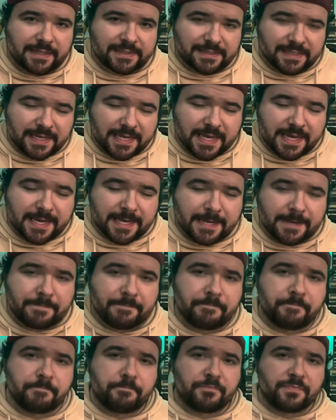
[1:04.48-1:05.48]
today
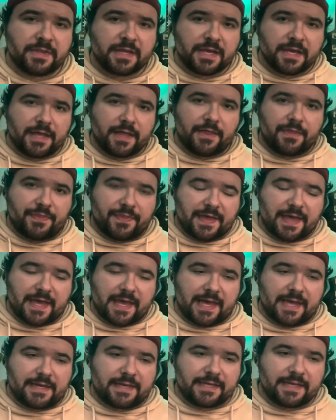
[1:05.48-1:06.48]

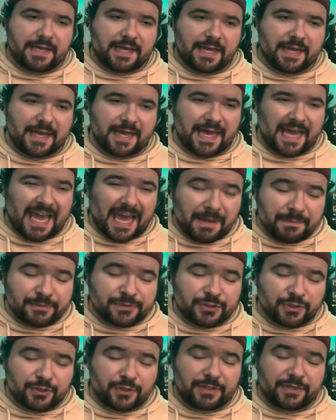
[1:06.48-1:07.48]
that
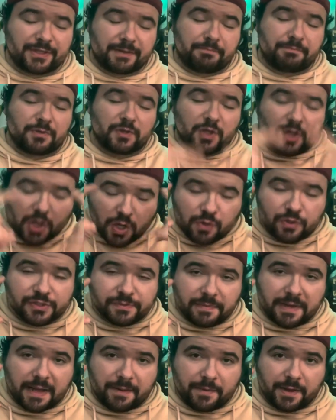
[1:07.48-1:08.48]
absolutely blows
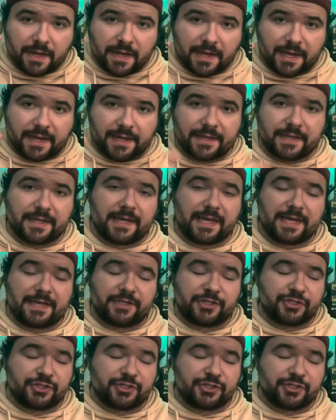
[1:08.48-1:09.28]
my mind and just